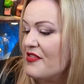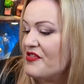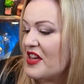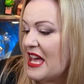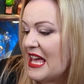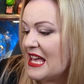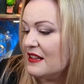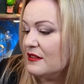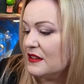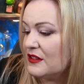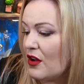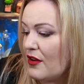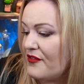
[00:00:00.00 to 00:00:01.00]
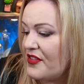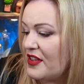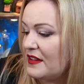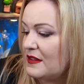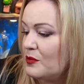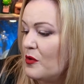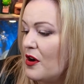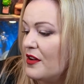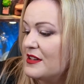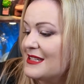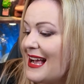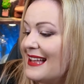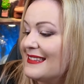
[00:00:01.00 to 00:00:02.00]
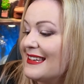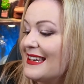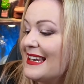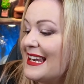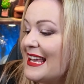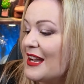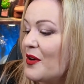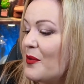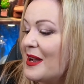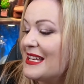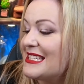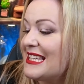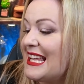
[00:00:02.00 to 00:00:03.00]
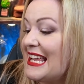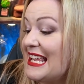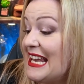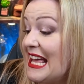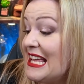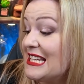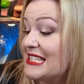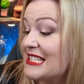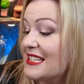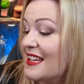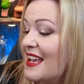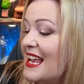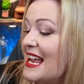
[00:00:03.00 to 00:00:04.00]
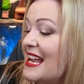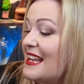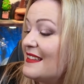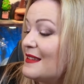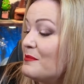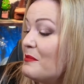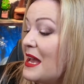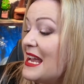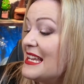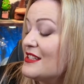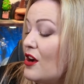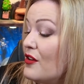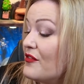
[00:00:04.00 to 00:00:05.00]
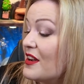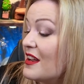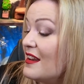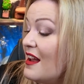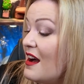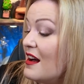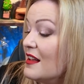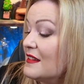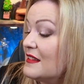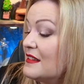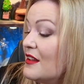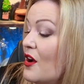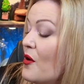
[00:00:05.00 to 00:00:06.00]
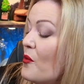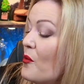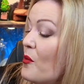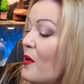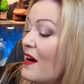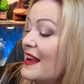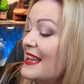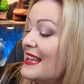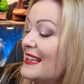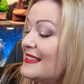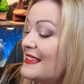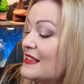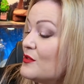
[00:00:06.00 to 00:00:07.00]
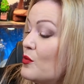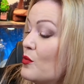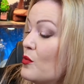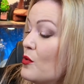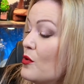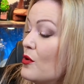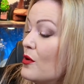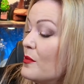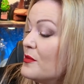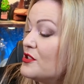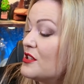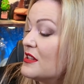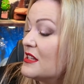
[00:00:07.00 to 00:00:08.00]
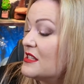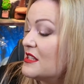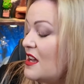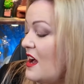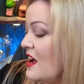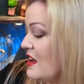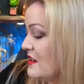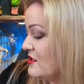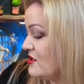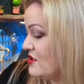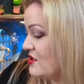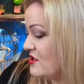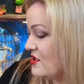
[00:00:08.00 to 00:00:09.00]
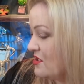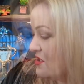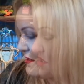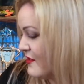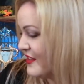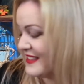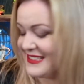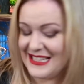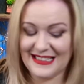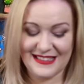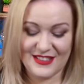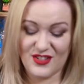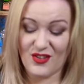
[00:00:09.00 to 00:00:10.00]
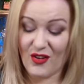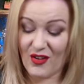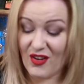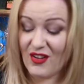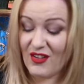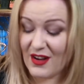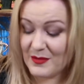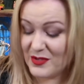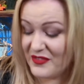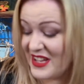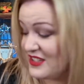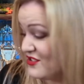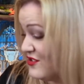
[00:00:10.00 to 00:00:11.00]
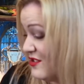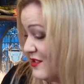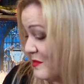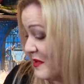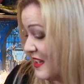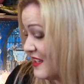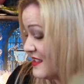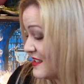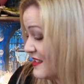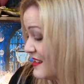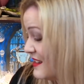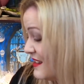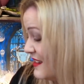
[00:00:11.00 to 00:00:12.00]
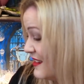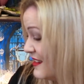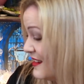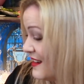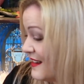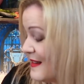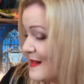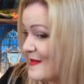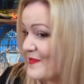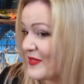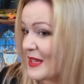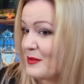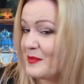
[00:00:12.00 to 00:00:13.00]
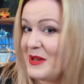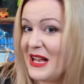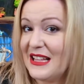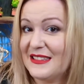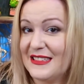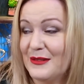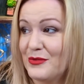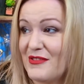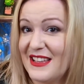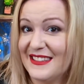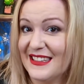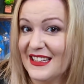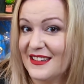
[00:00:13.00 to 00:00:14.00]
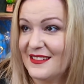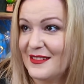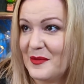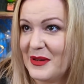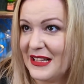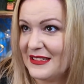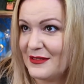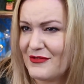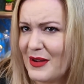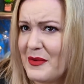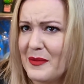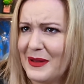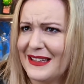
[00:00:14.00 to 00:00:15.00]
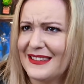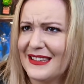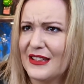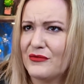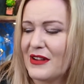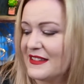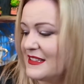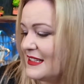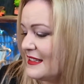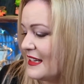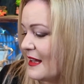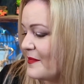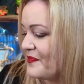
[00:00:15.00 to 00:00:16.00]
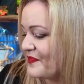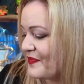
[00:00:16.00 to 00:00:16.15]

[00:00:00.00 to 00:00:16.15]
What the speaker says: The hilt of this wand has liquid in it. It's made of glass. Why is it warm to the touch? Obviously, it's not. I'm not that stupid. It was plastic. It was resin, not plastic. Well, plastic is resin, isn't it?